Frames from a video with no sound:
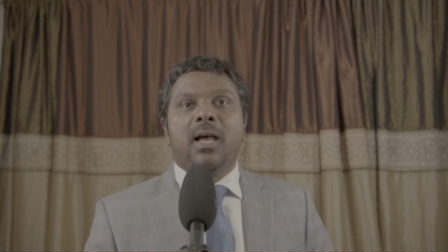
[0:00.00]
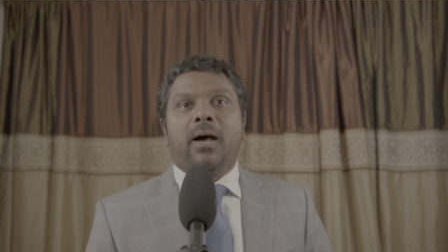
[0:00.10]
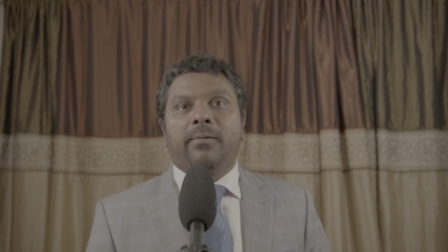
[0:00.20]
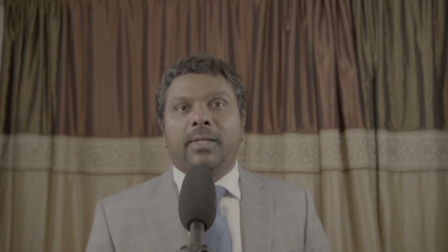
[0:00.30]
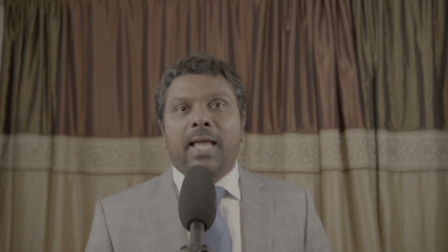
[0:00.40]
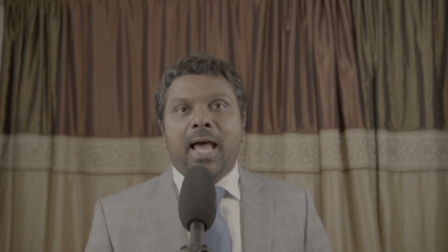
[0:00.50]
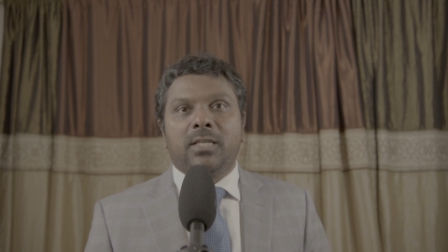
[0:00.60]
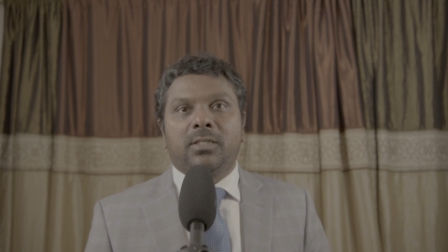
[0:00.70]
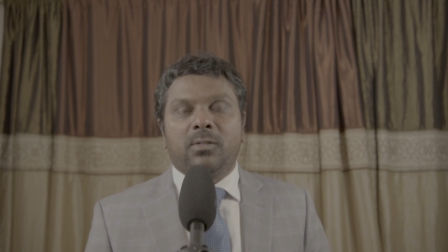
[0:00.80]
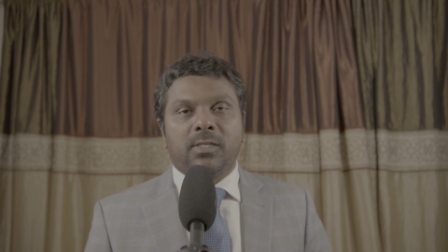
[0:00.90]
of the
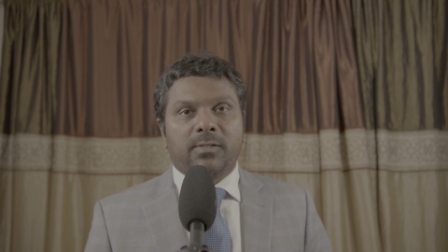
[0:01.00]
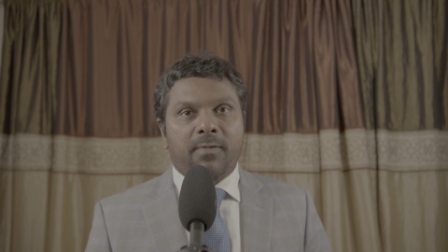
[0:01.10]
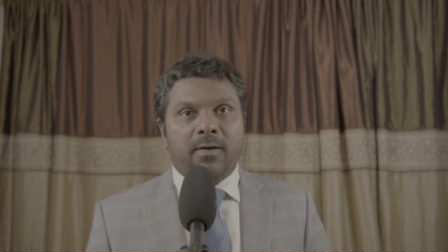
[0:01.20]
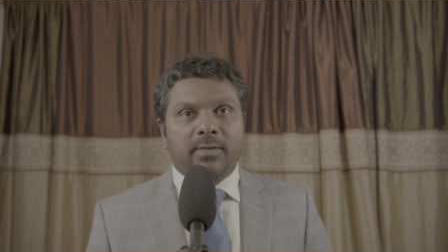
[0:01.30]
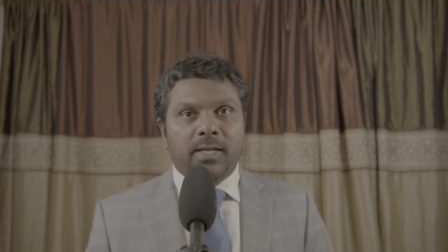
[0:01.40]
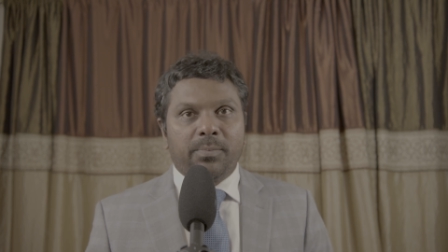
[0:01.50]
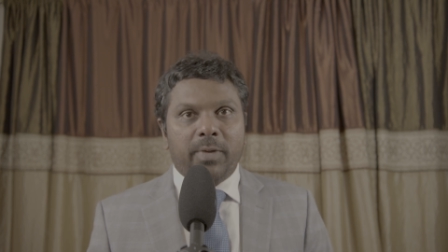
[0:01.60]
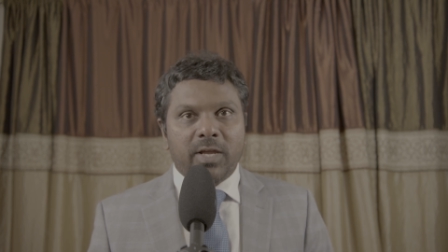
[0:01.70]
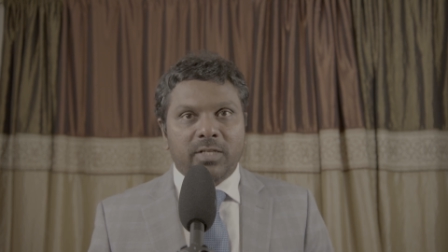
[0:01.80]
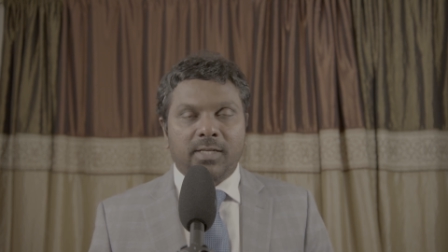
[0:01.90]
gallstones found in
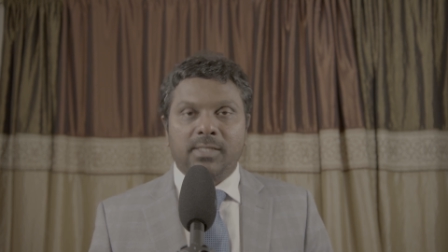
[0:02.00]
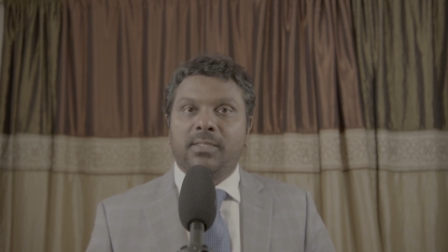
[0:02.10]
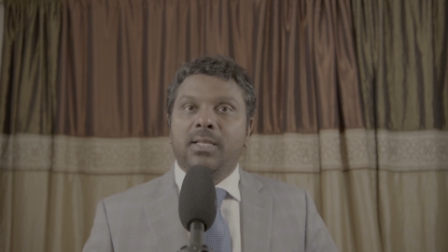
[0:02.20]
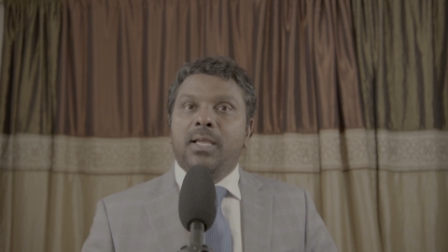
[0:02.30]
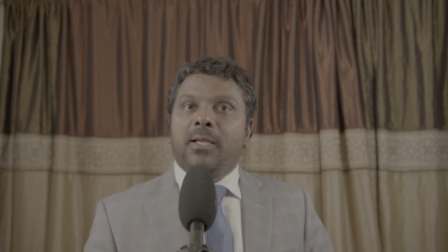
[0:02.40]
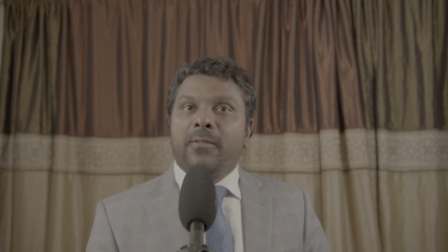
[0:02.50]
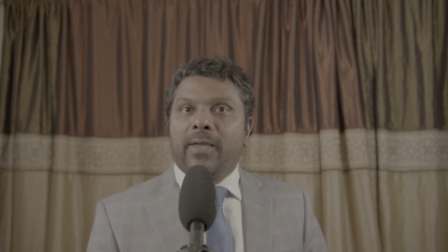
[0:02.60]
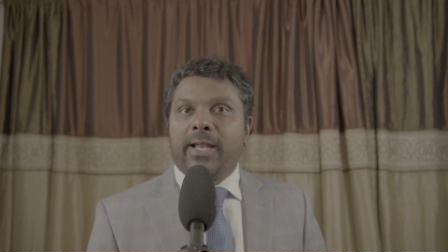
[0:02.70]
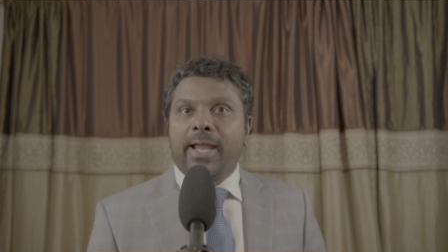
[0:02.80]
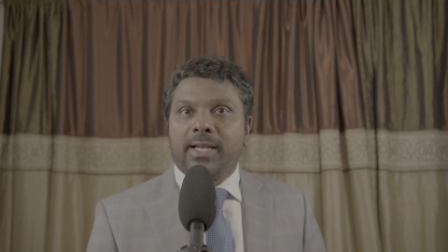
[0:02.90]
patients in the
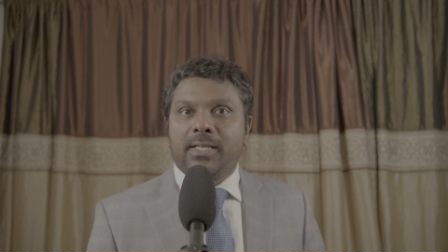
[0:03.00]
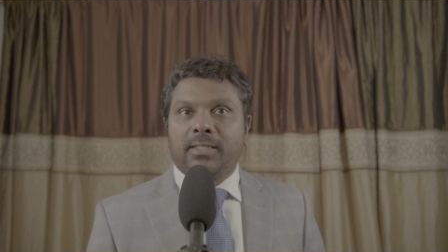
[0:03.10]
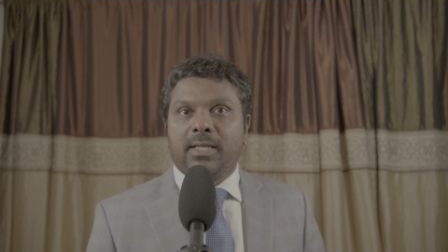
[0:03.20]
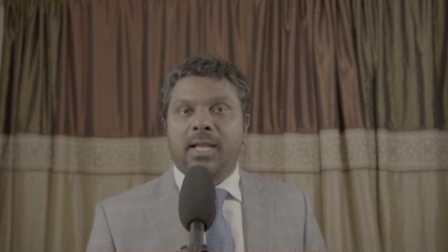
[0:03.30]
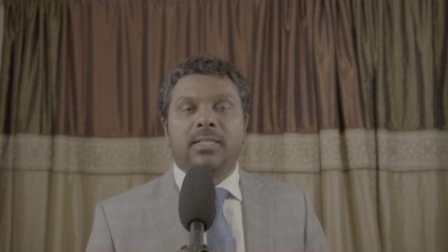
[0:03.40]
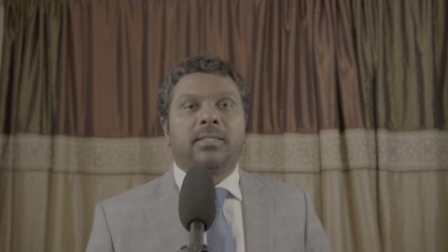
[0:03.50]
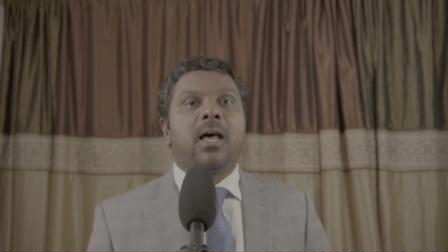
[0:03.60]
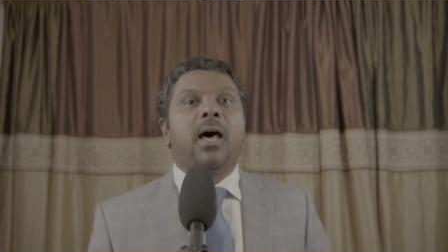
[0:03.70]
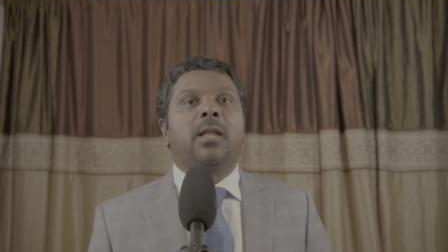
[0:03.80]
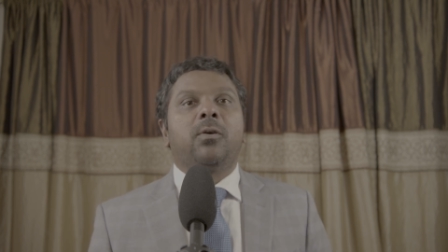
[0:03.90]
United States
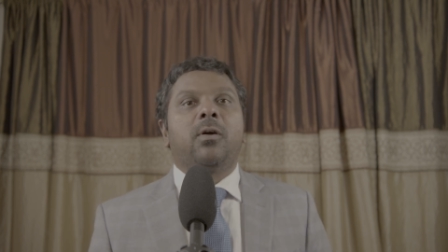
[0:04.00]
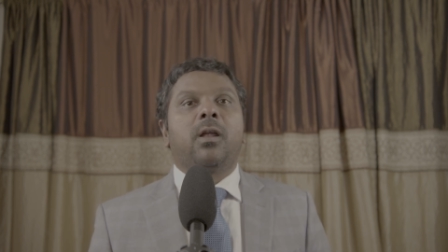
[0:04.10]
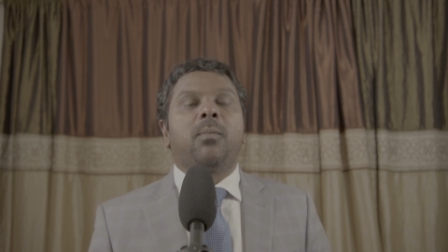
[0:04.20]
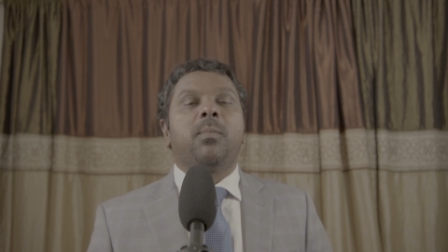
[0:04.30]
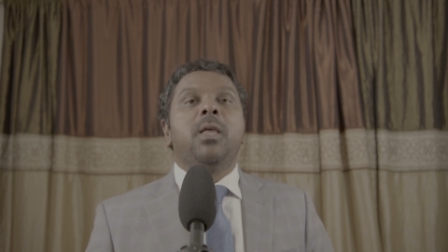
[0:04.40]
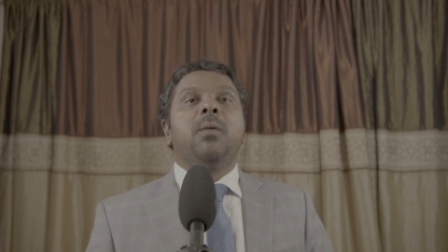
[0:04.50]
or Europe,